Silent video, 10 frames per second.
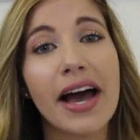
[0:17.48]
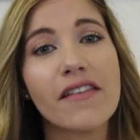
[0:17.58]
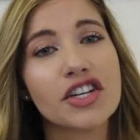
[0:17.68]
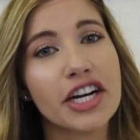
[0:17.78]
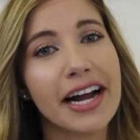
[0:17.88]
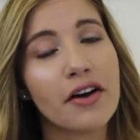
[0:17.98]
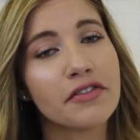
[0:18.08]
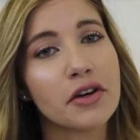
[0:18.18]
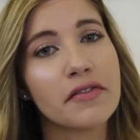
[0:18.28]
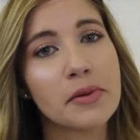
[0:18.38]
haven't tried out a
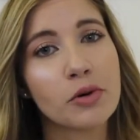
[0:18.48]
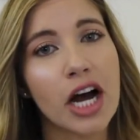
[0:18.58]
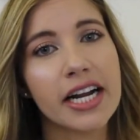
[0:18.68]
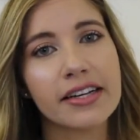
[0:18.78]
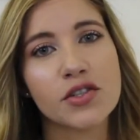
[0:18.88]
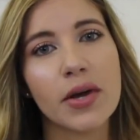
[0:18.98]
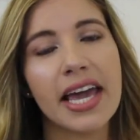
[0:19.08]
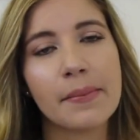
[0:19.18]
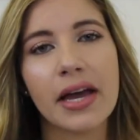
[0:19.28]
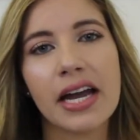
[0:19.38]
few of the products, so I
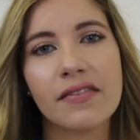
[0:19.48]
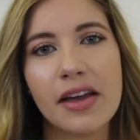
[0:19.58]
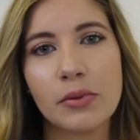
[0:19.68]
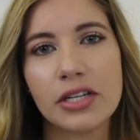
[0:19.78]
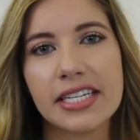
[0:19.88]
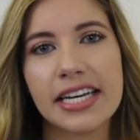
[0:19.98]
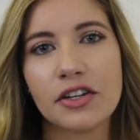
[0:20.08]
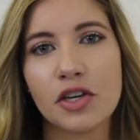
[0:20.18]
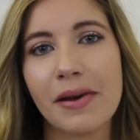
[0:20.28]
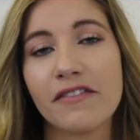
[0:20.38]
am kind of able to
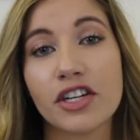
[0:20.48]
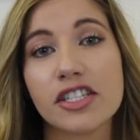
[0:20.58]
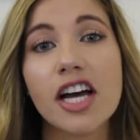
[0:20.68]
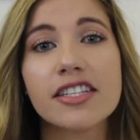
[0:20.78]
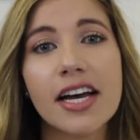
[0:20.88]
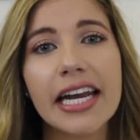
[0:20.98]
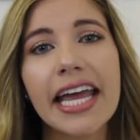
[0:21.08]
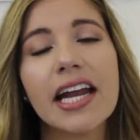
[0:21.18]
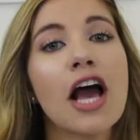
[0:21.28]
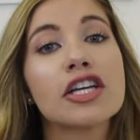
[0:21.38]
tell you my first thoughts on
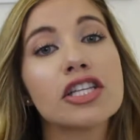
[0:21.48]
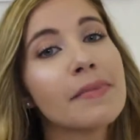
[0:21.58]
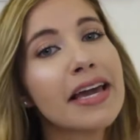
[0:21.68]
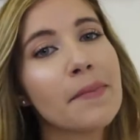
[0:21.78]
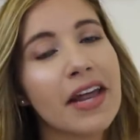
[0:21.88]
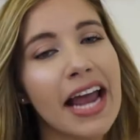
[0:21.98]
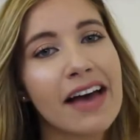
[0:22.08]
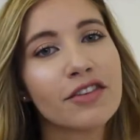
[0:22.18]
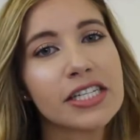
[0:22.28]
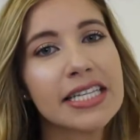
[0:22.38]
it. So the makeup that I
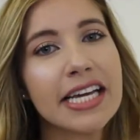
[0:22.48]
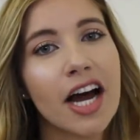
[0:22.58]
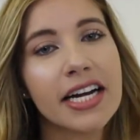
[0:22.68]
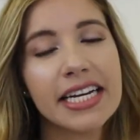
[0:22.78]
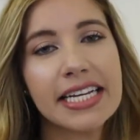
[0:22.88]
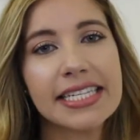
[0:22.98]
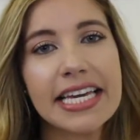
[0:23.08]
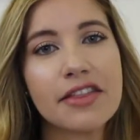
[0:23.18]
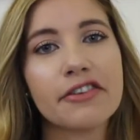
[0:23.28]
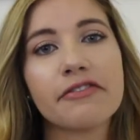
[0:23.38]
have recently gotten is
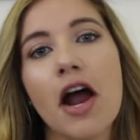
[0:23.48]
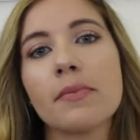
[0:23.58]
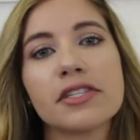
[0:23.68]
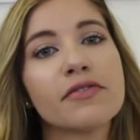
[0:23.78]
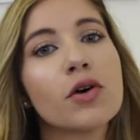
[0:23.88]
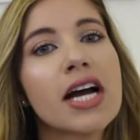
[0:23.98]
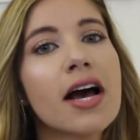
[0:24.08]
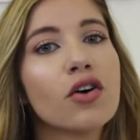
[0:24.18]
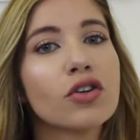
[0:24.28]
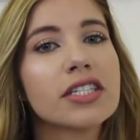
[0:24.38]
either from
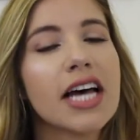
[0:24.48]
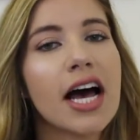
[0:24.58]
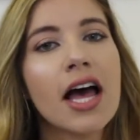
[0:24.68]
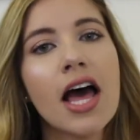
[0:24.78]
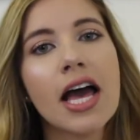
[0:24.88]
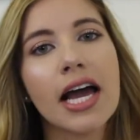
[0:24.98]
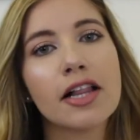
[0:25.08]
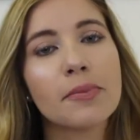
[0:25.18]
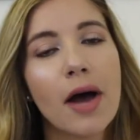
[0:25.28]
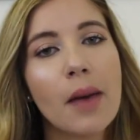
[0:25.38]
Sephora, Ulta,
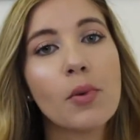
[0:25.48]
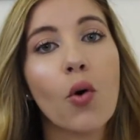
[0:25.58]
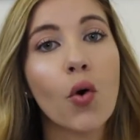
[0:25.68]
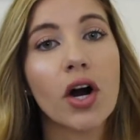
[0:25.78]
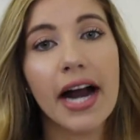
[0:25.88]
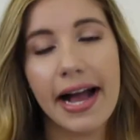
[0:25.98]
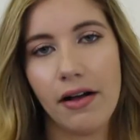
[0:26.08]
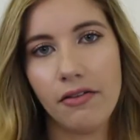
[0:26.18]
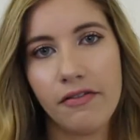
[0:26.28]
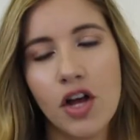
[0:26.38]
Colourpop, or
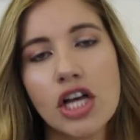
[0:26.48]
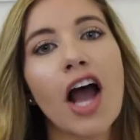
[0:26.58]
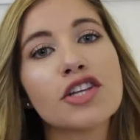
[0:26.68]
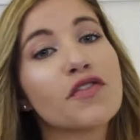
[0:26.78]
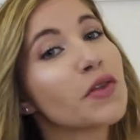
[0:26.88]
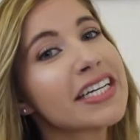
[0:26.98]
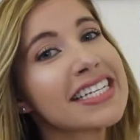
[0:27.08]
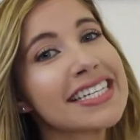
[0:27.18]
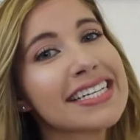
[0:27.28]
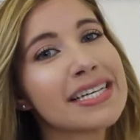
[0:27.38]
e.l.f. So if you'd like
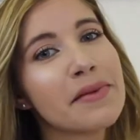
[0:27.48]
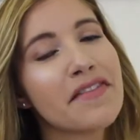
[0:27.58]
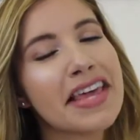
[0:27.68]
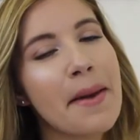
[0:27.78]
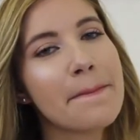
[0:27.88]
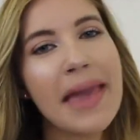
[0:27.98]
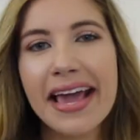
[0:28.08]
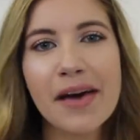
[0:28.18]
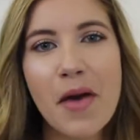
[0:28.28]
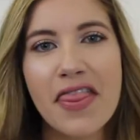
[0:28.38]
to see some of the
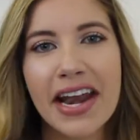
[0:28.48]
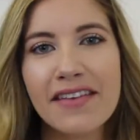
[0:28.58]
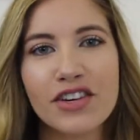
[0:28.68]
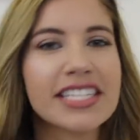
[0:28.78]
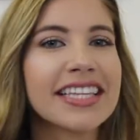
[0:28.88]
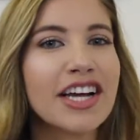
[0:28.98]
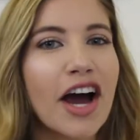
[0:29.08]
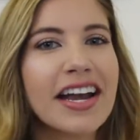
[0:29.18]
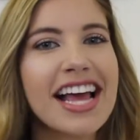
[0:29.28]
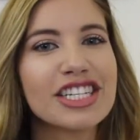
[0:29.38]
makeup that I've recently
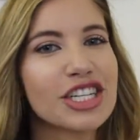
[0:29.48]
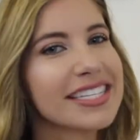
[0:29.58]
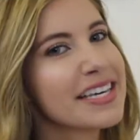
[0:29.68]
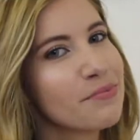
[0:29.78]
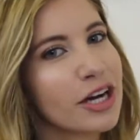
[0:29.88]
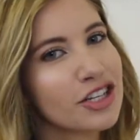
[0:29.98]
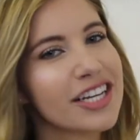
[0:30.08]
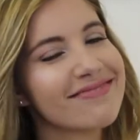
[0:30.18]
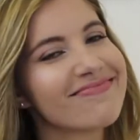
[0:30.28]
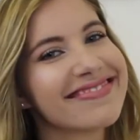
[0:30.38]
gotten, just keep watching.